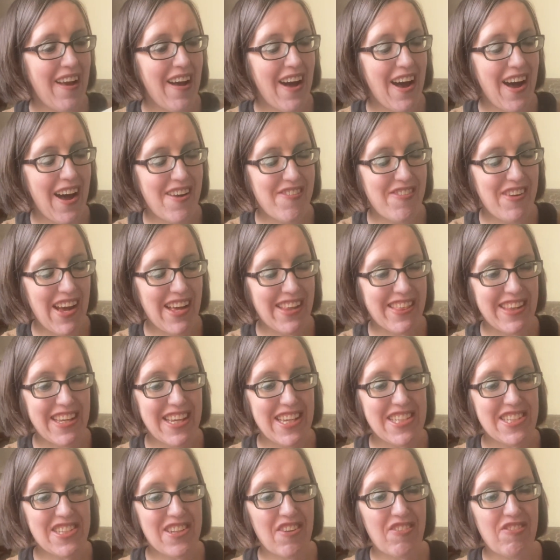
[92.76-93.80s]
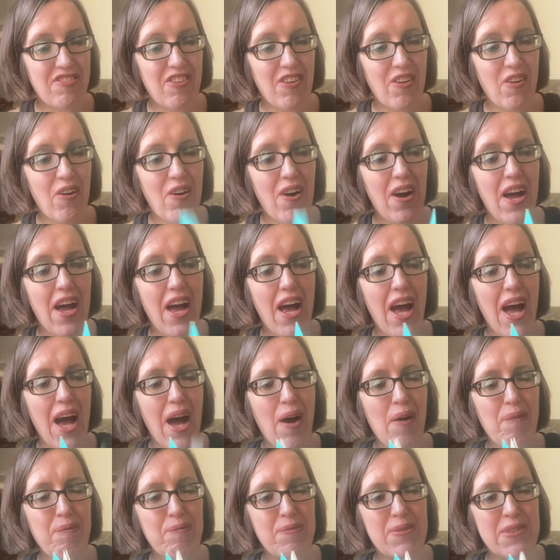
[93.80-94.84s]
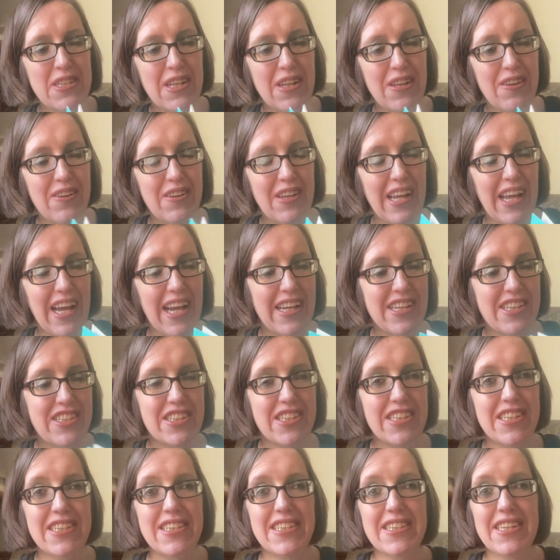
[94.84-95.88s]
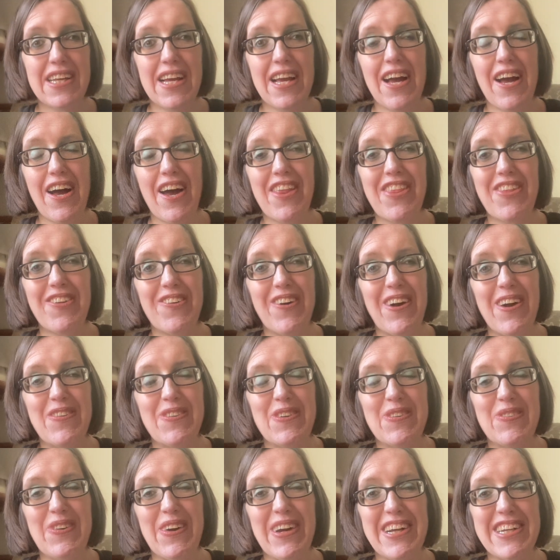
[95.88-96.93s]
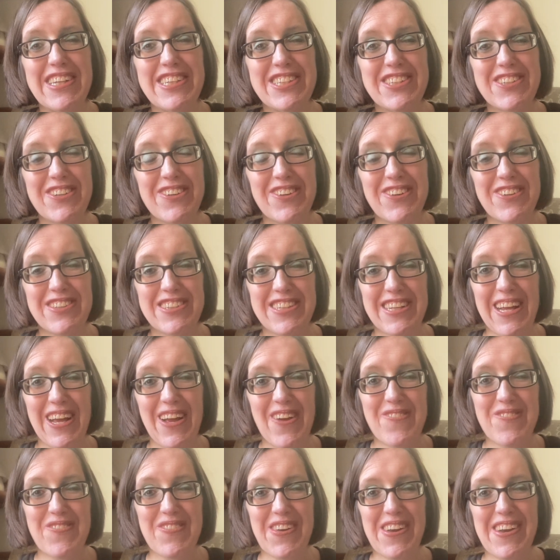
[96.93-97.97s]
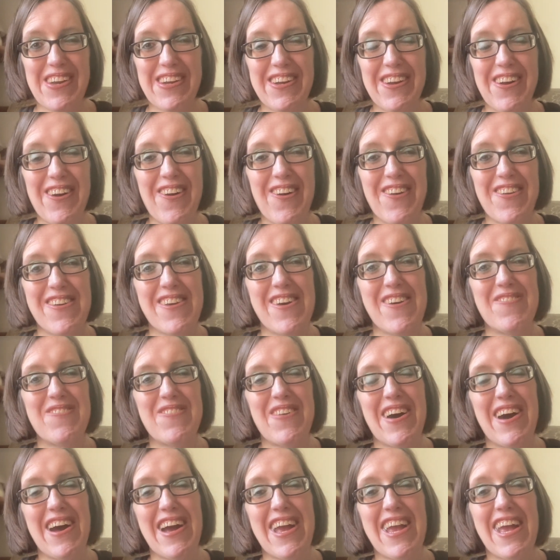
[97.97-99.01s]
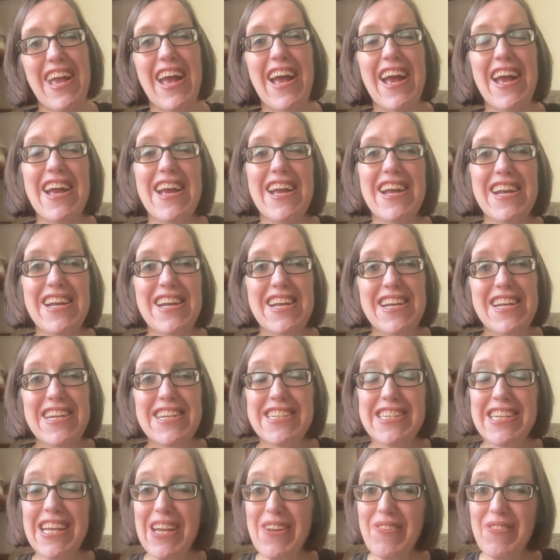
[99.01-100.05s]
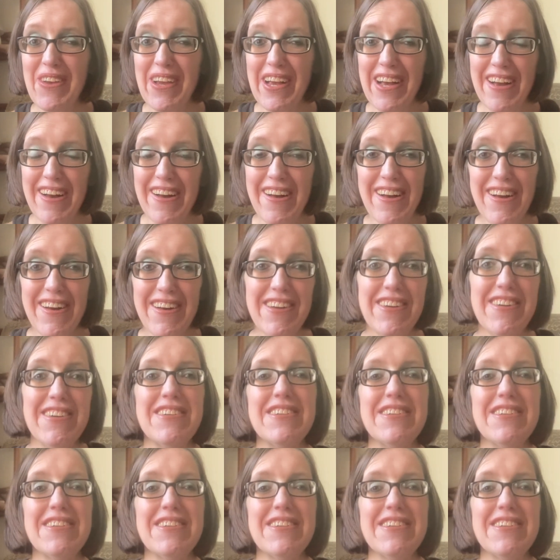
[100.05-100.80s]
I've had this for absolutely ages. I thought I would put a short book on my TBR.